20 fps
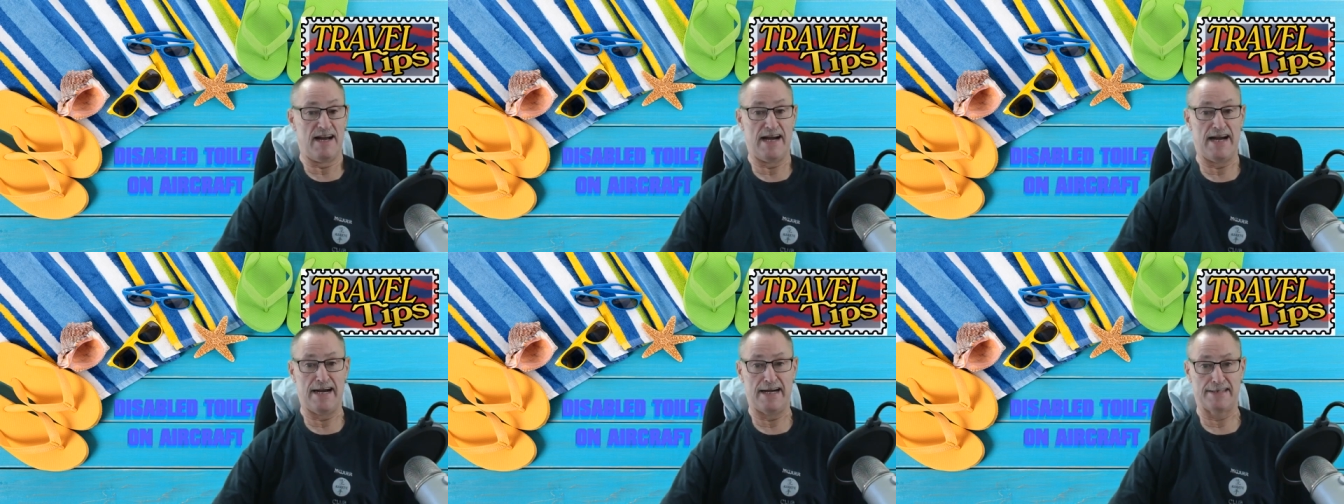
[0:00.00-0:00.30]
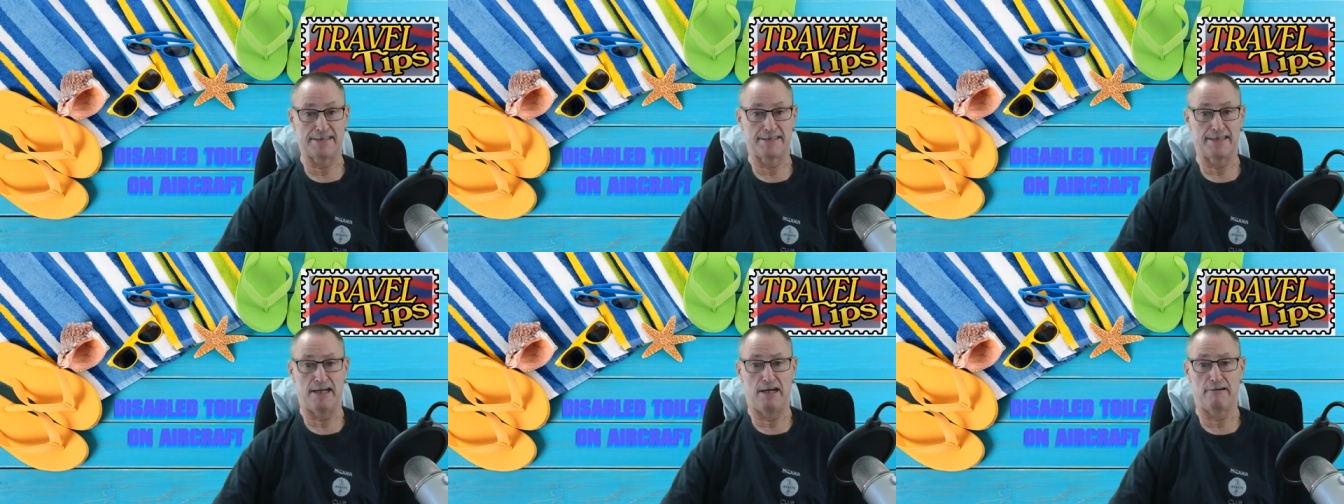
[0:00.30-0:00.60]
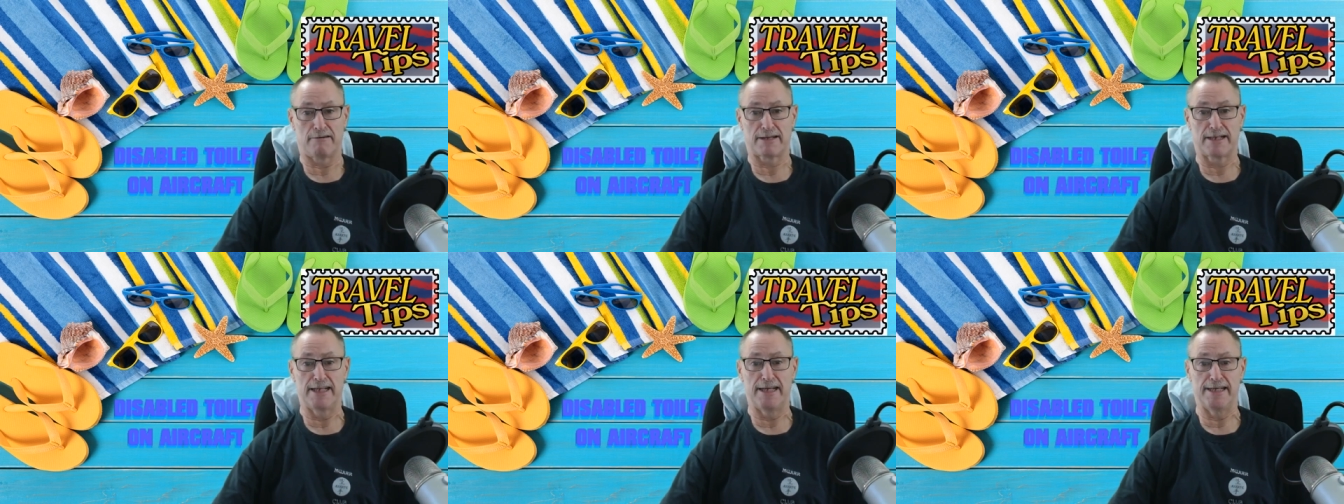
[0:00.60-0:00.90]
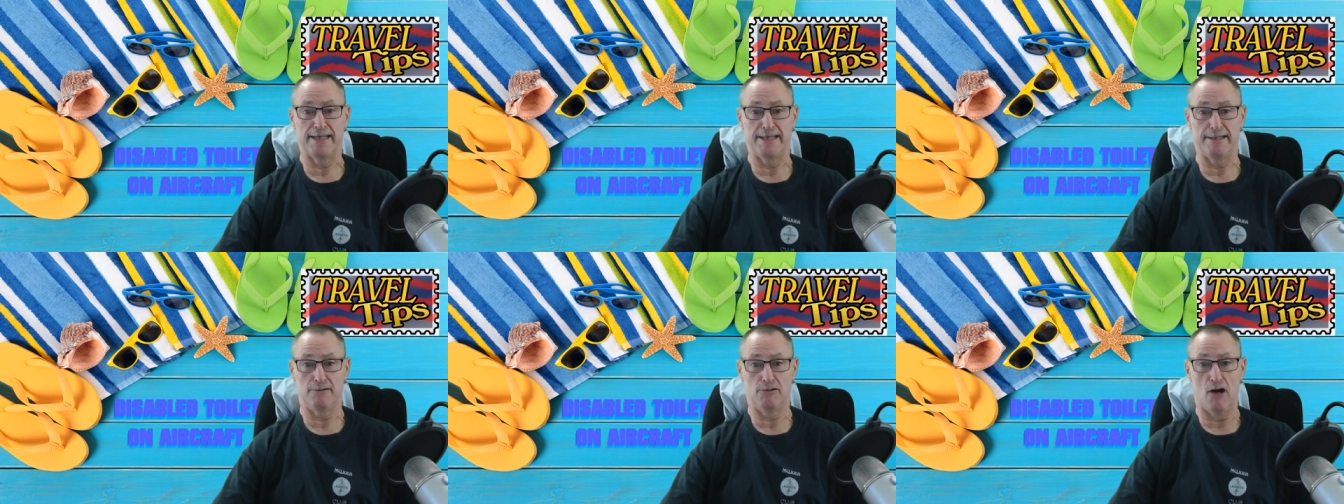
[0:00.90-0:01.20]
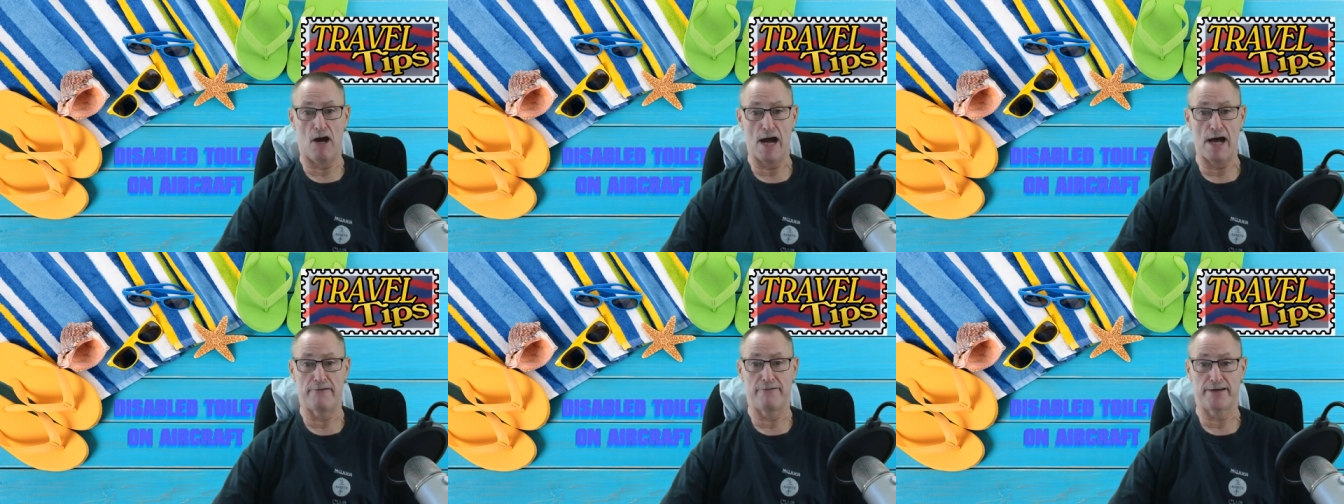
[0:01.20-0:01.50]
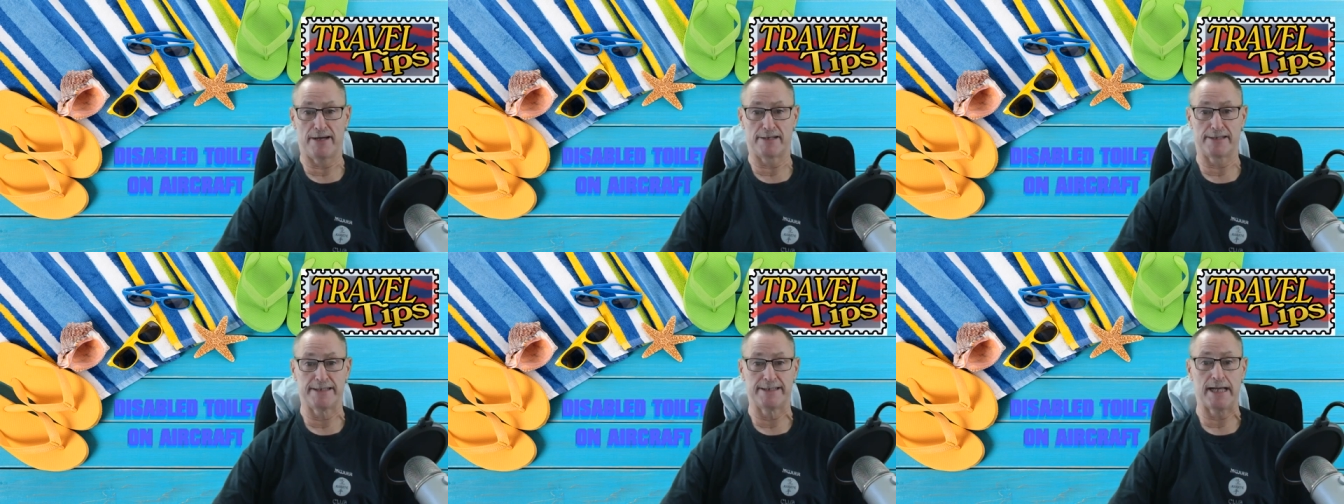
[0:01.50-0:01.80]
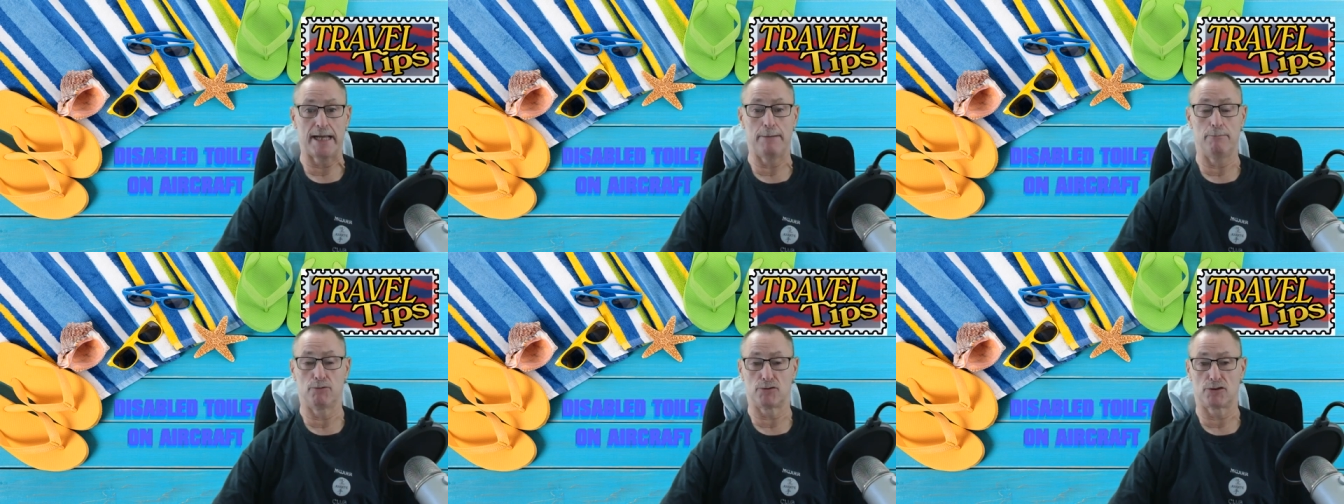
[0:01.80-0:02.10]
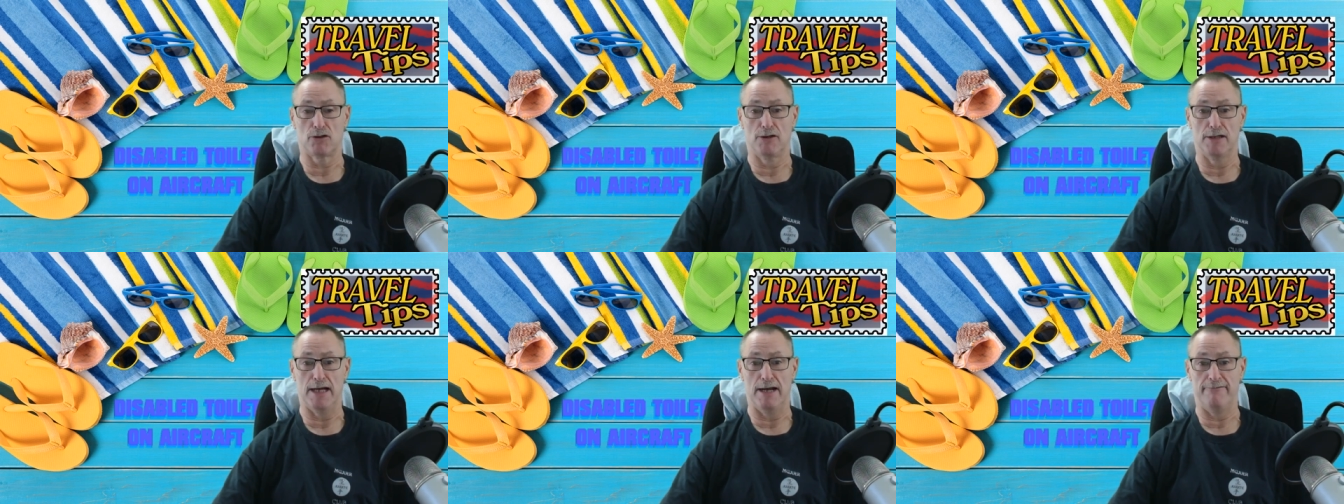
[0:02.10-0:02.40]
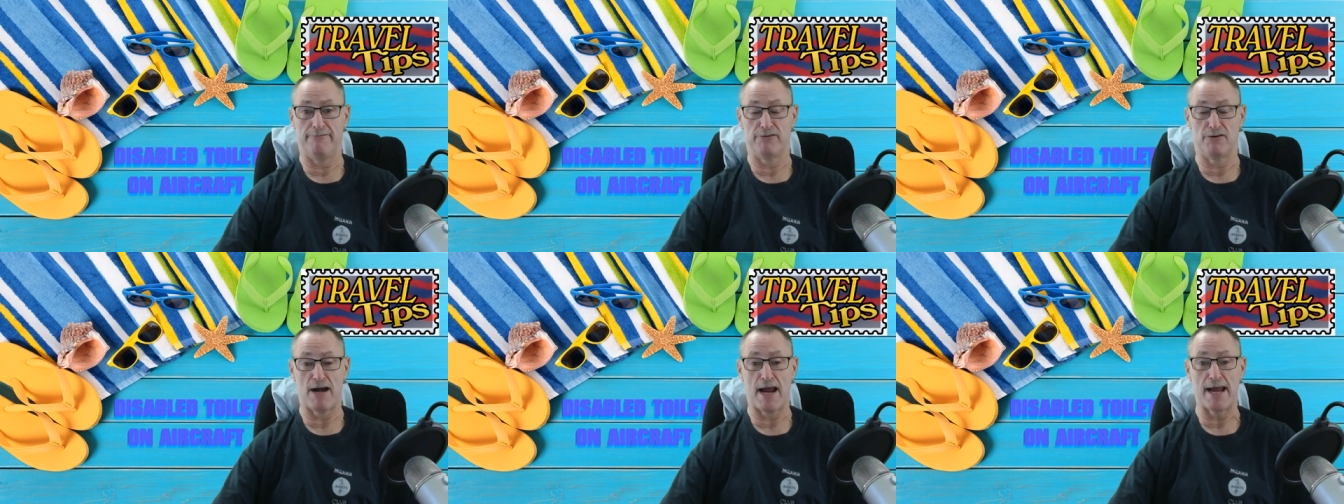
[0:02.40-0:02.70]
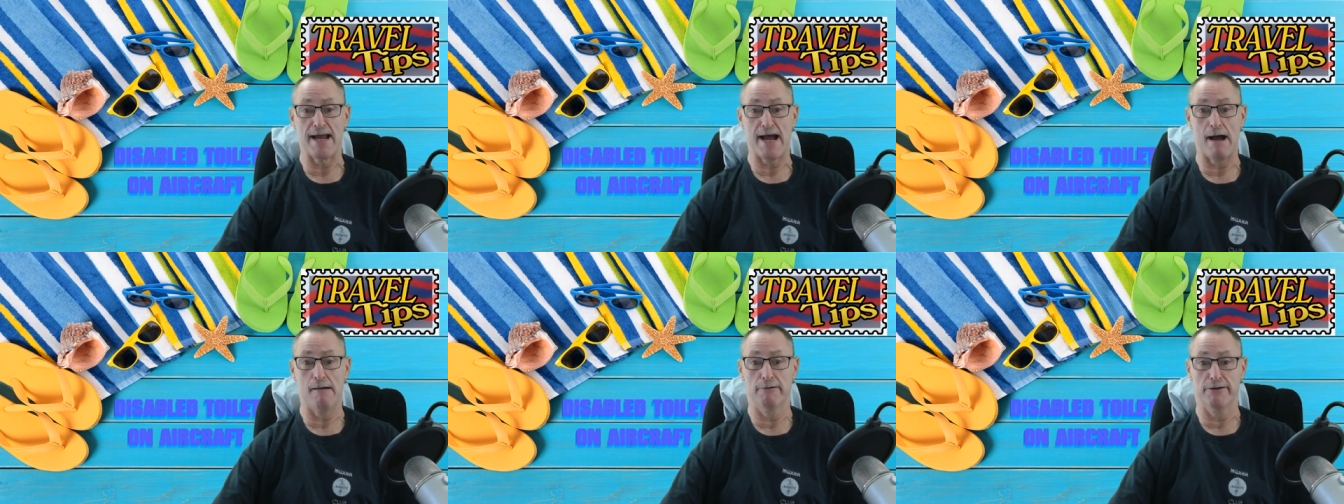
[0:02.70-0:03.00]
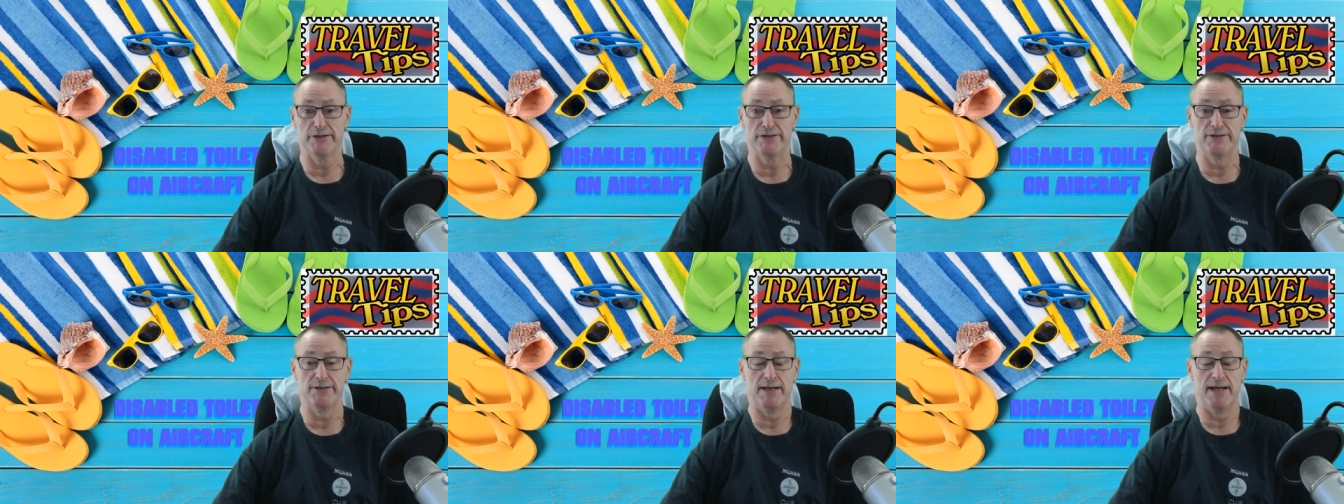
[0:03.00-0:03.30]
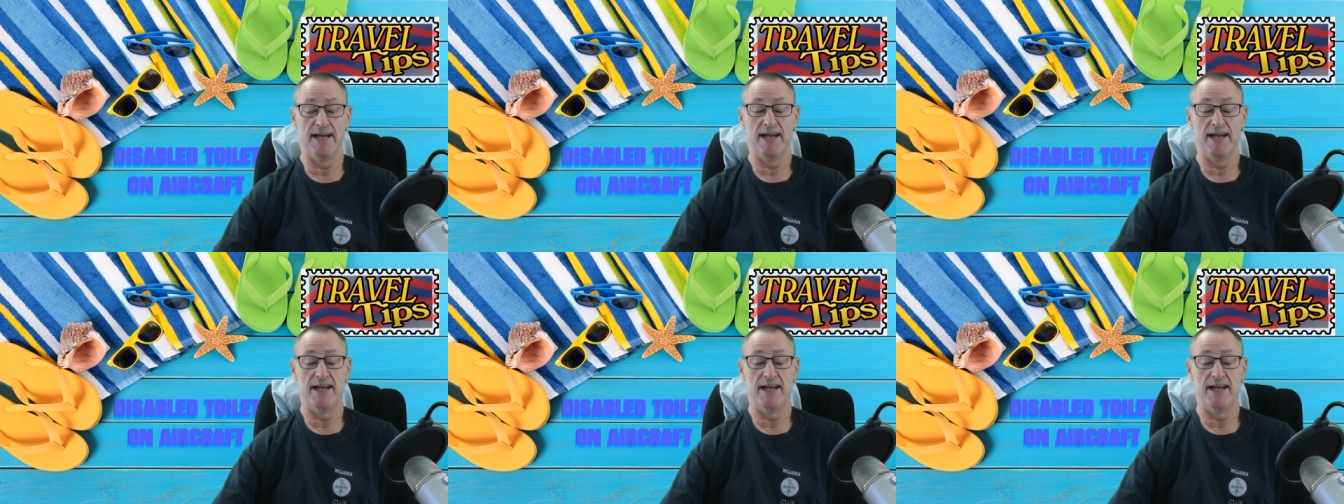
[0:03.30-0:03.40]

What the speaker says: and clearly not having a disabled toilet for 8 hours